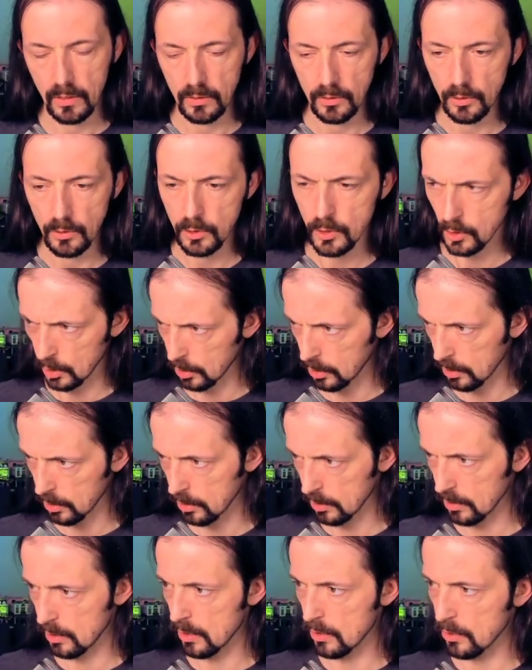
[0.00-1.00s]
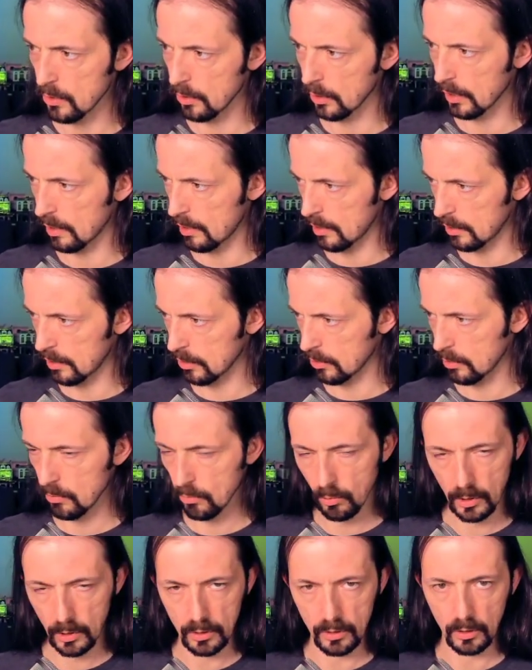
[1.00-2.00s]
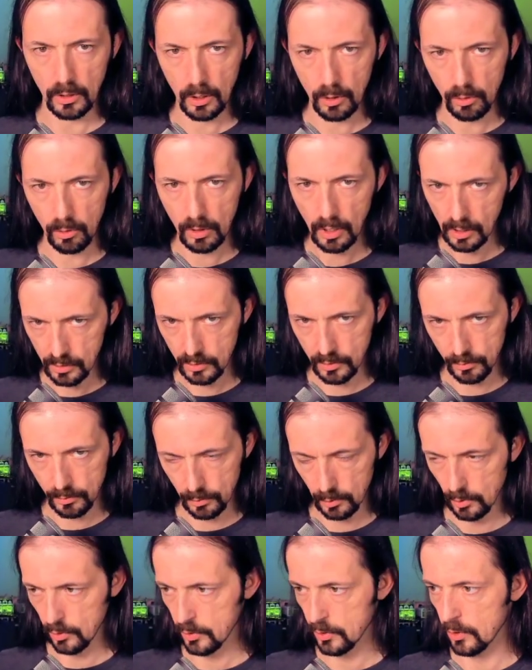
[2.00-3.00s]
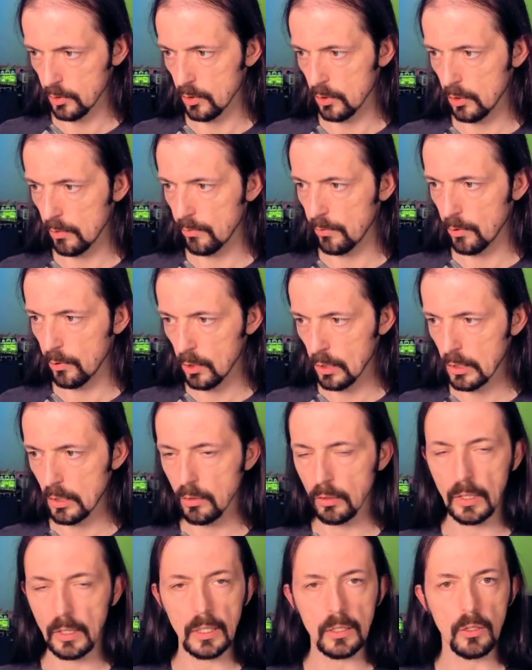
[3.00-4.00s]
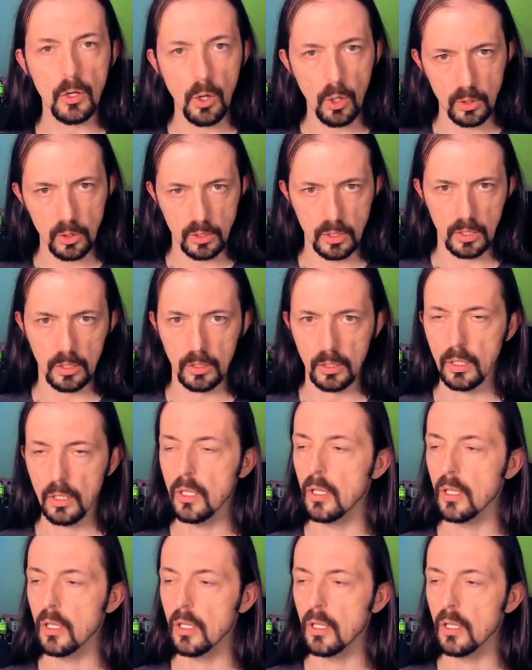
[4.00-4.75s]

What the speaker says: you shouldn't look at what the code does first. You should first look at the logic.